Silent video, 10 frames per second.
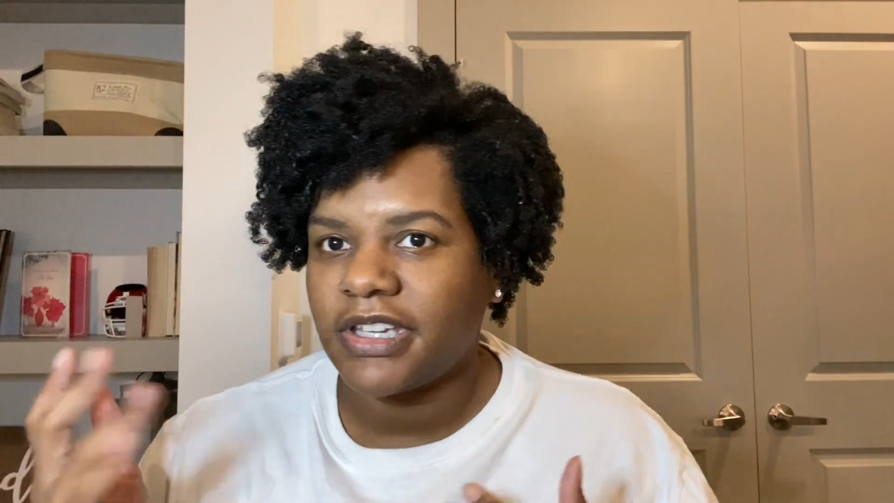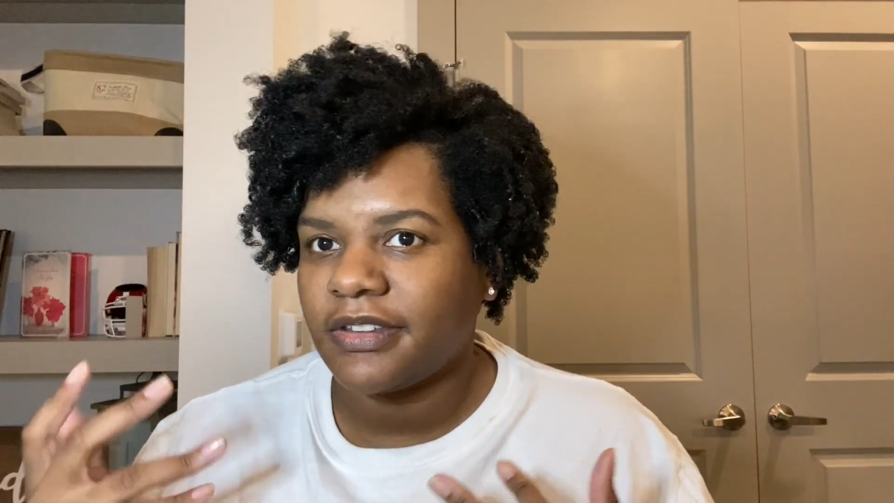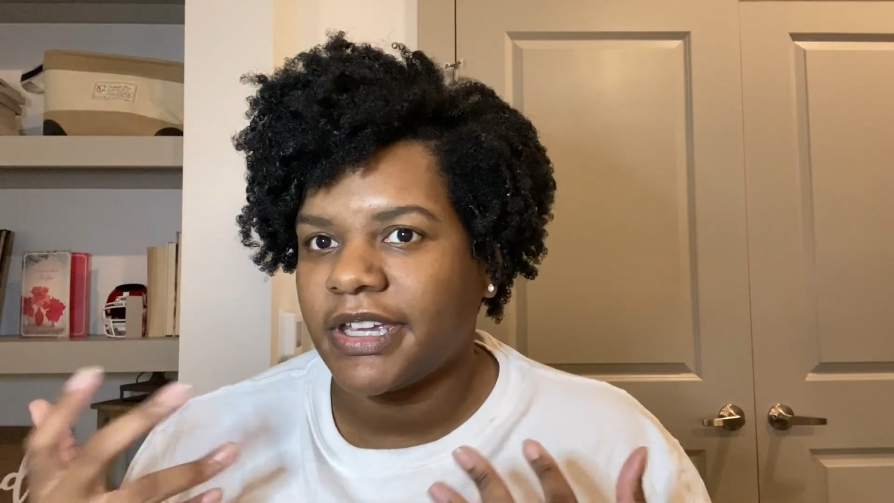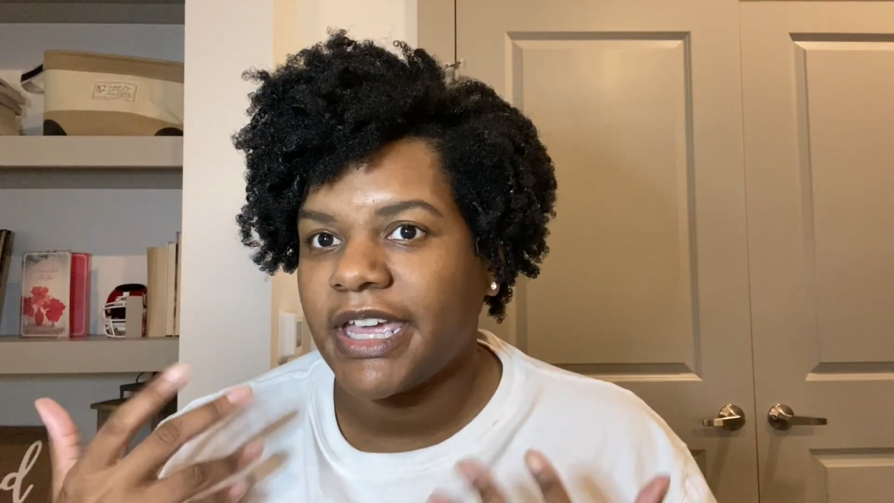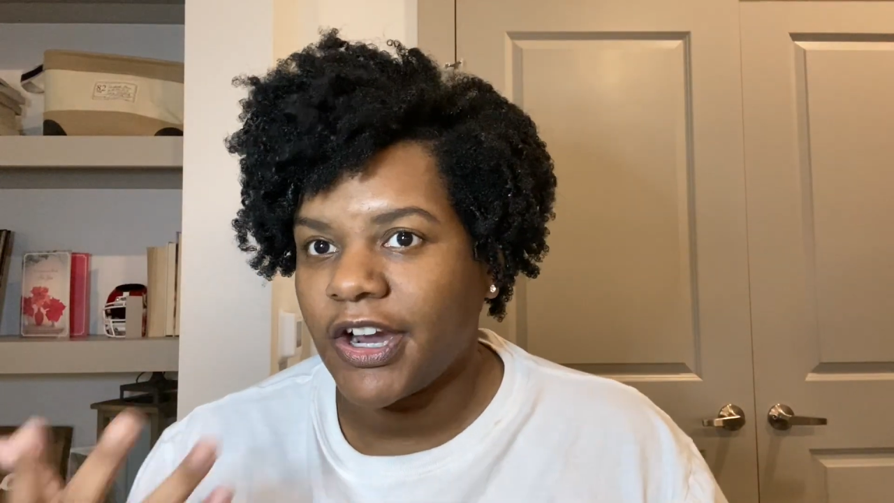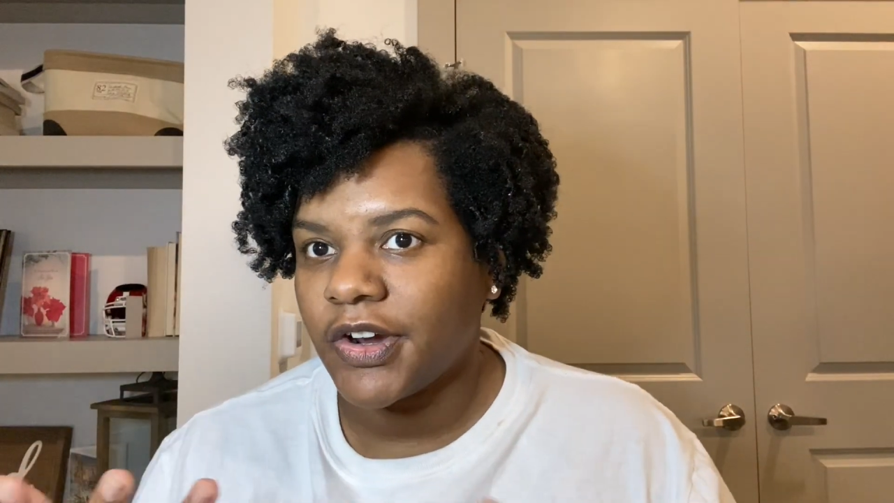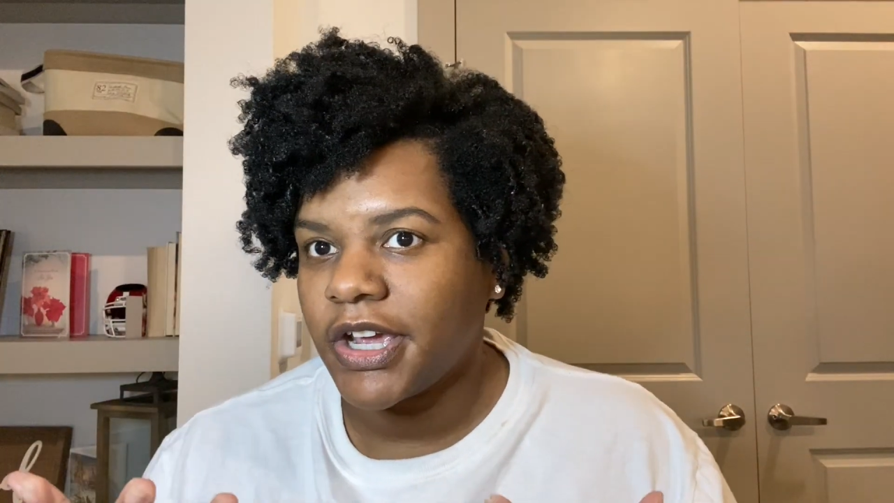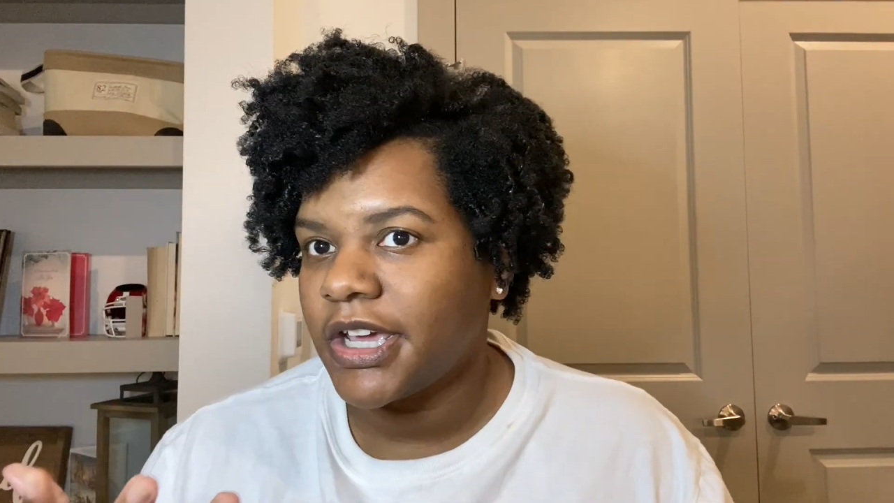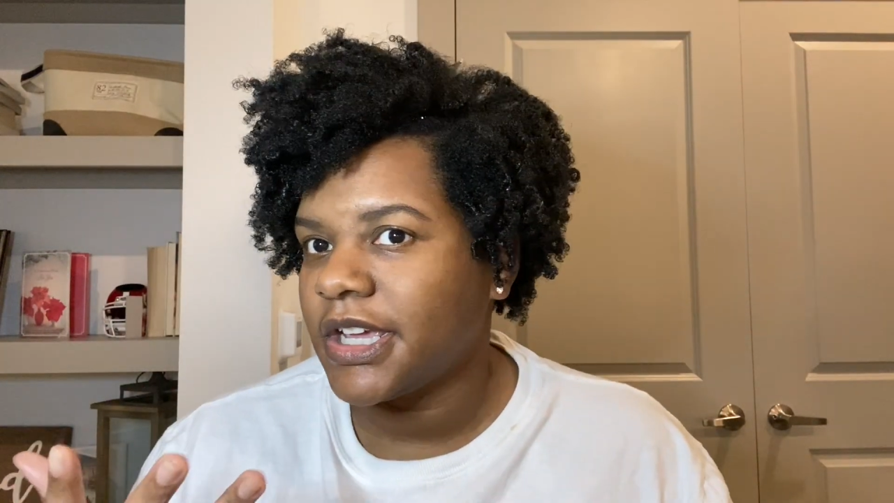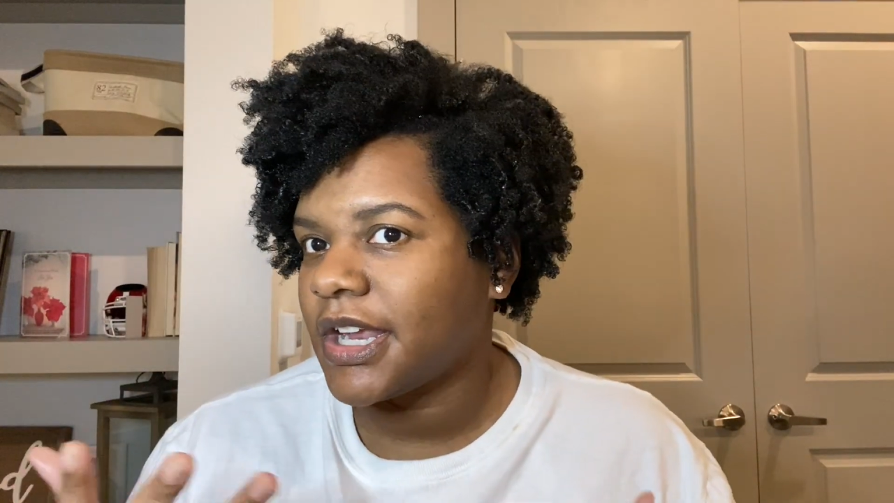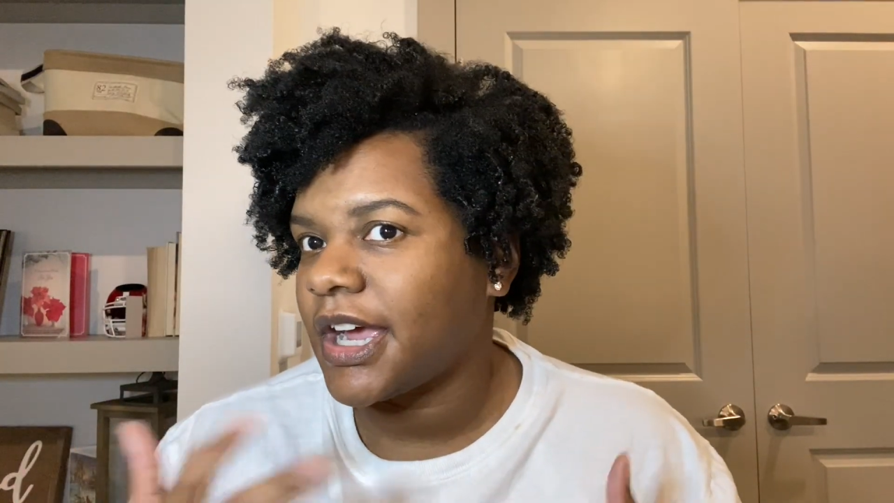like haircut,